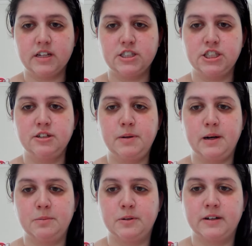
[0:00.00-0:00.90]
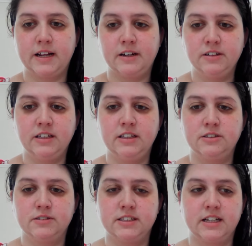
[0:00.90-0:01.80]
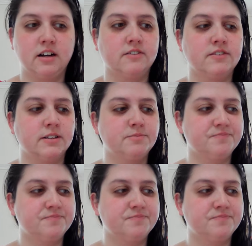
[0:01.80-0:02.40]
Cheeto popcorn. I don't eat these ones that often.